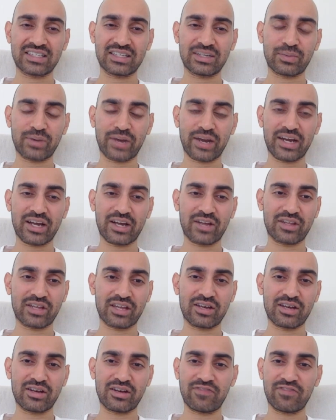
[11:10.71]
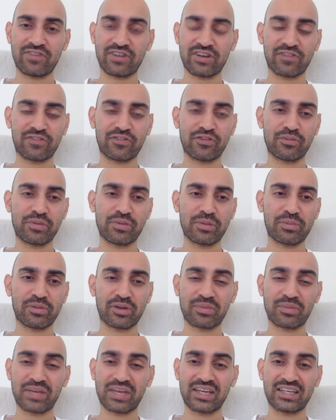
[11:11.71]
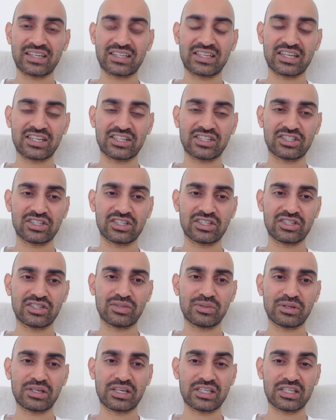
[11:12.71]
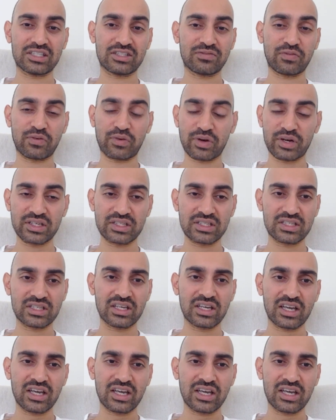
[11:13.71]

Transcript: right now that very few people are paying attention to is voice.